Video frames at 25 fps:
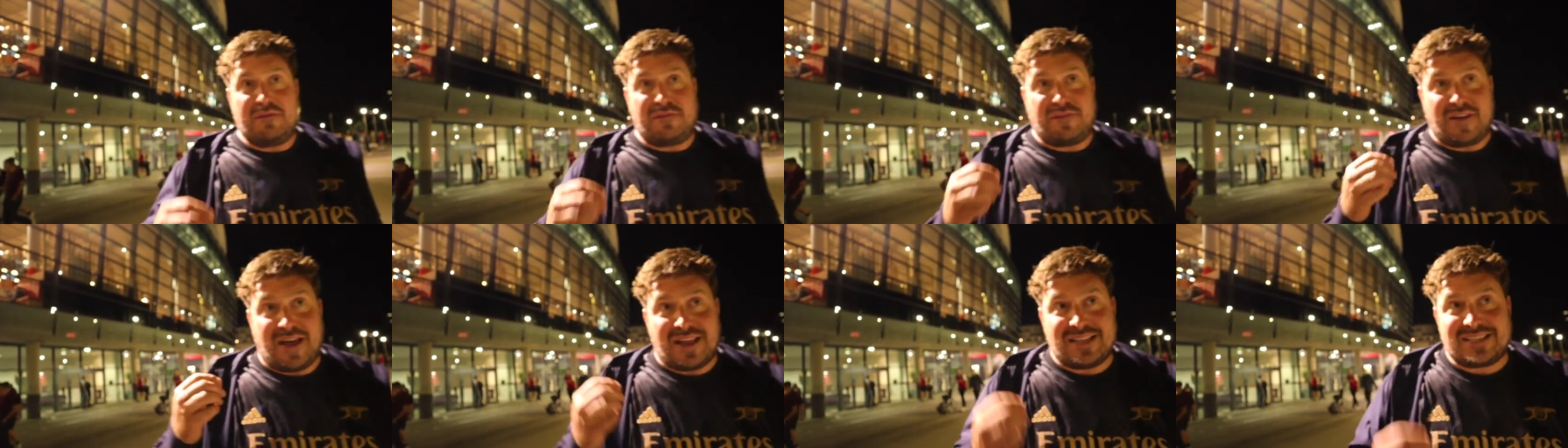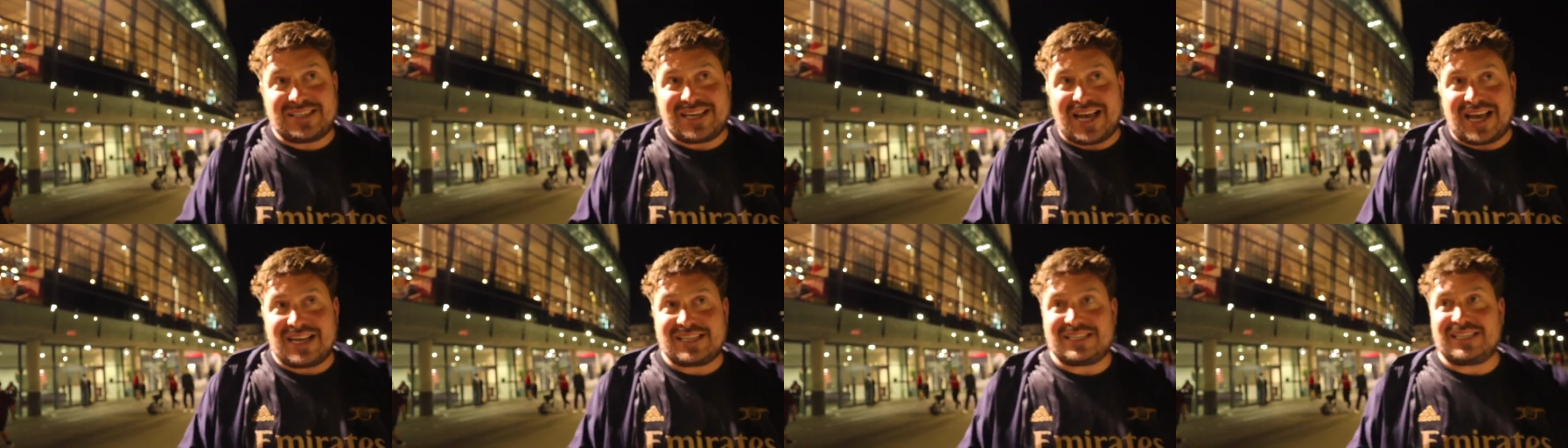
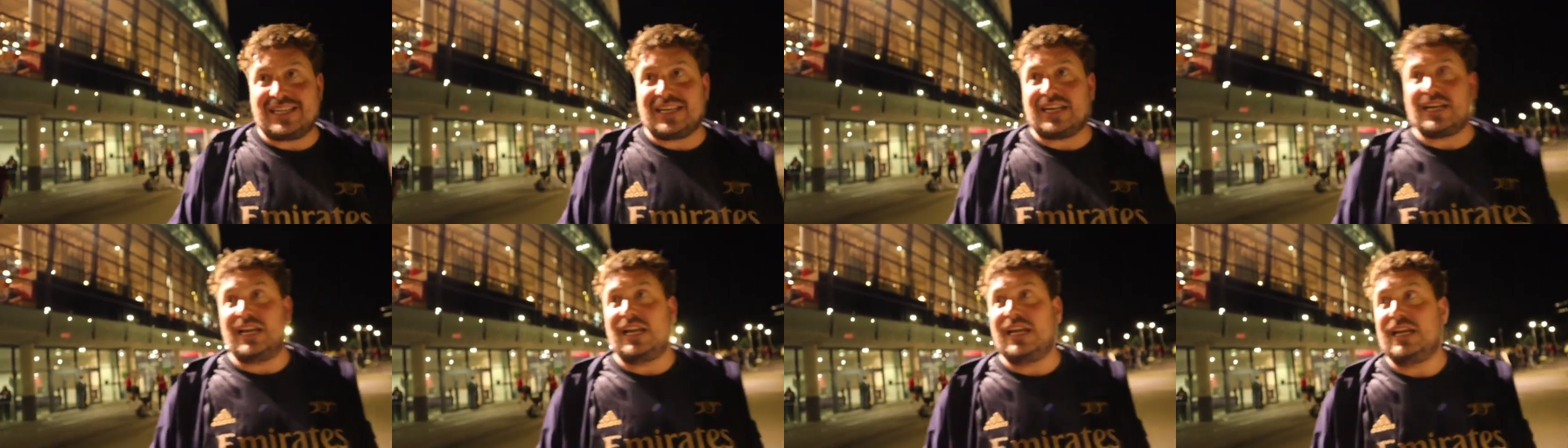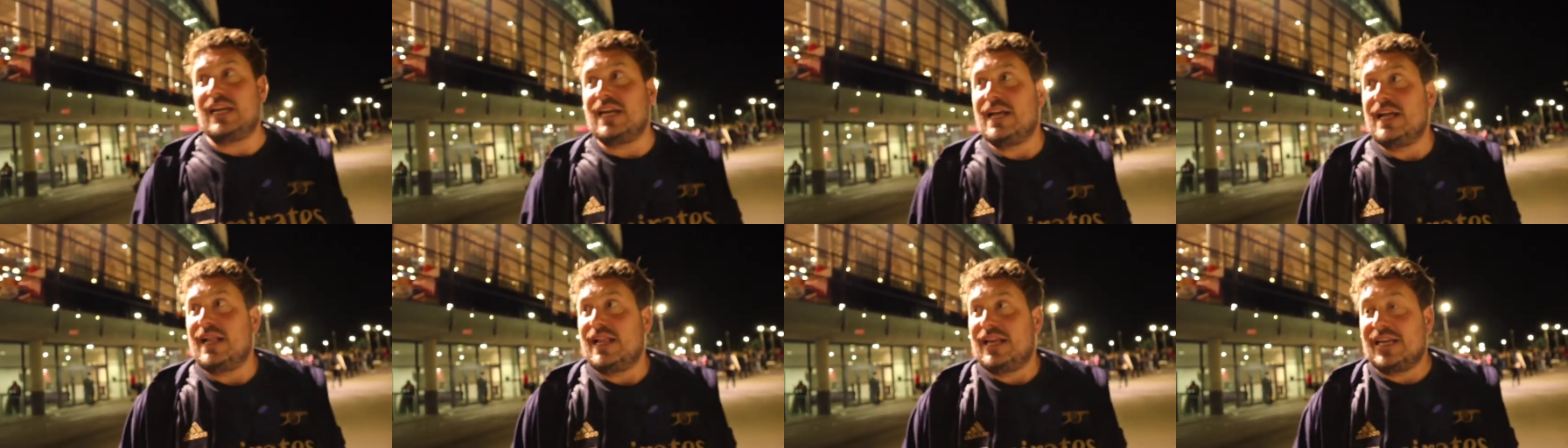fantastically
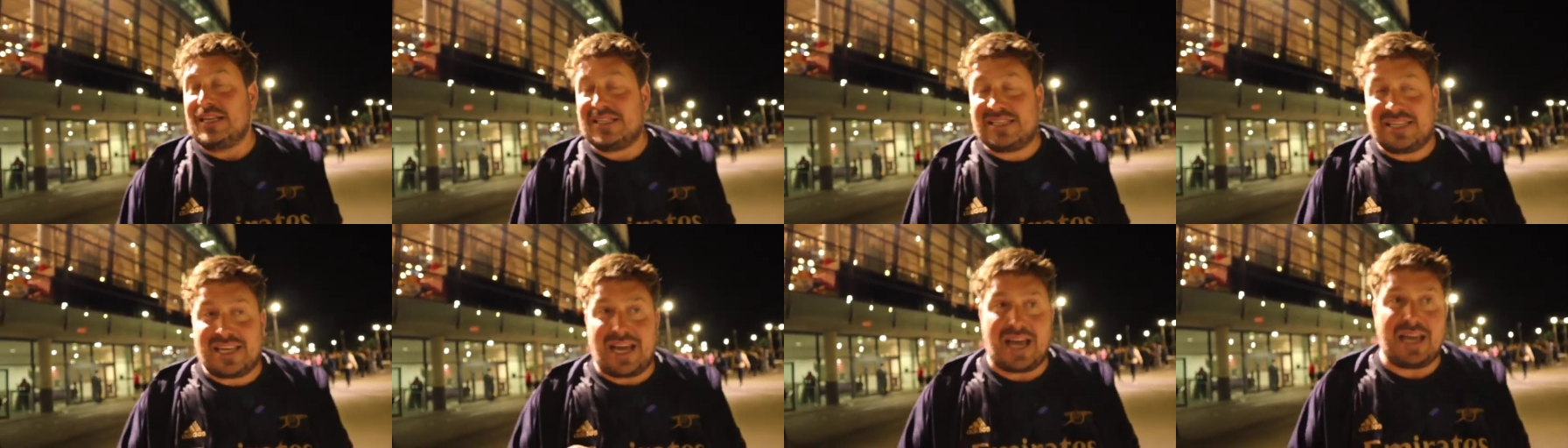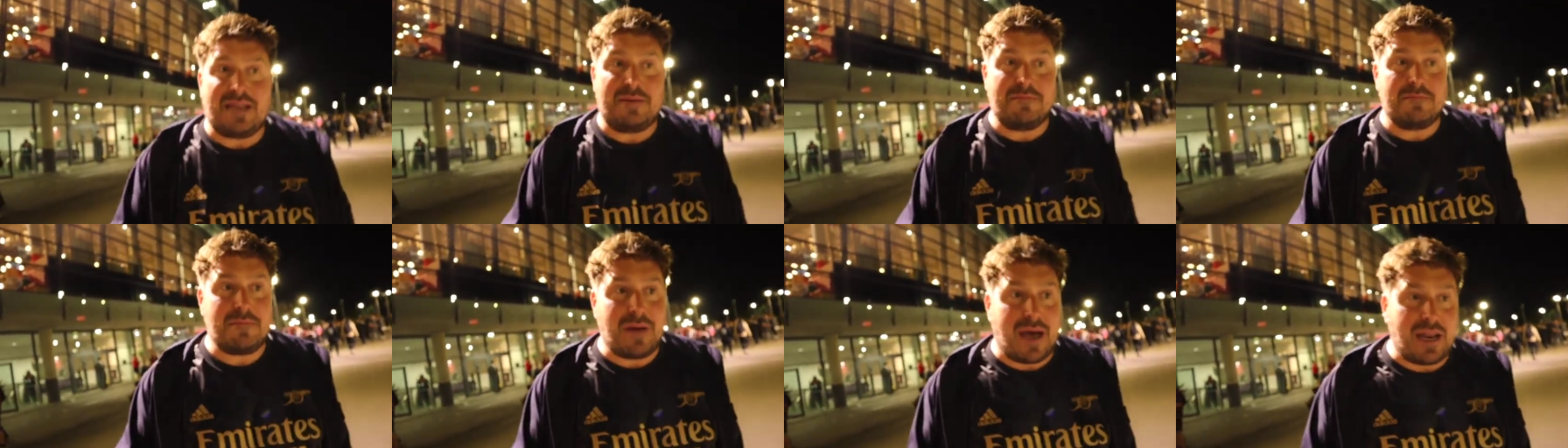is
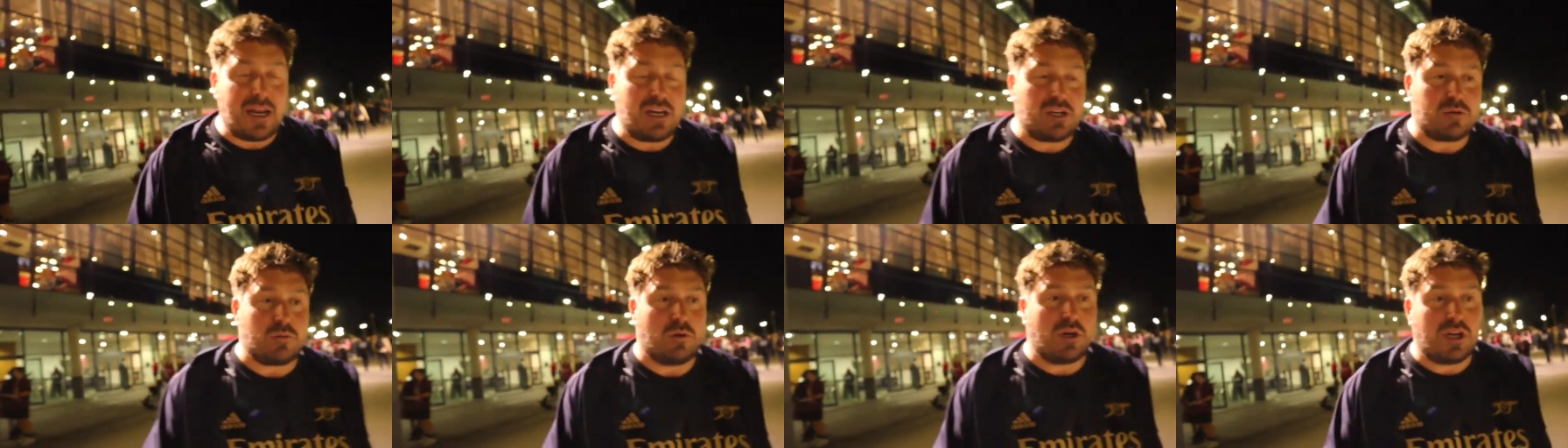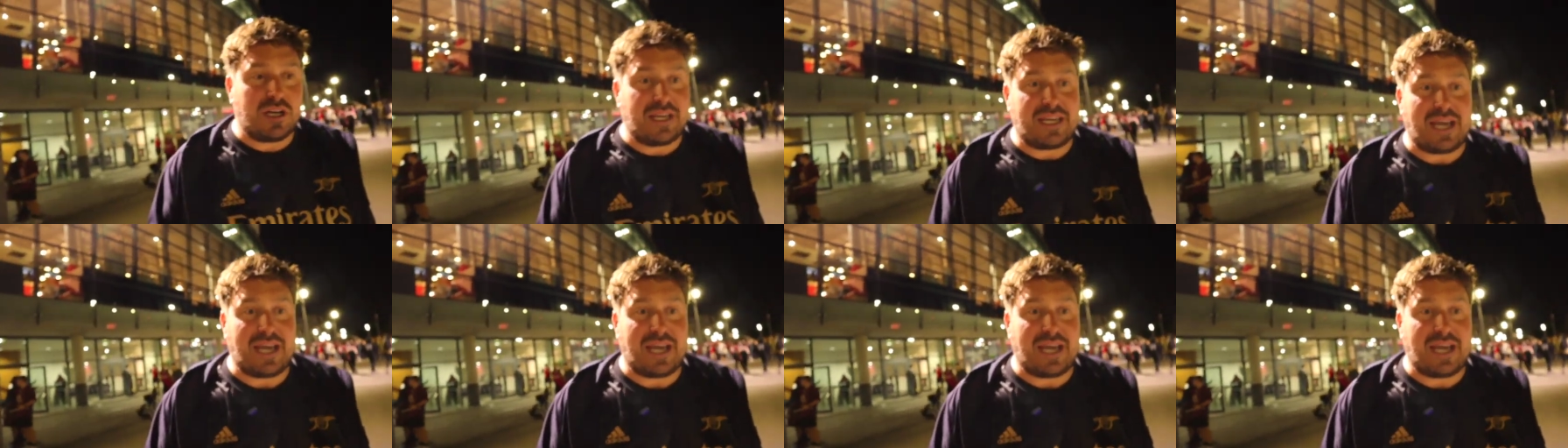game management and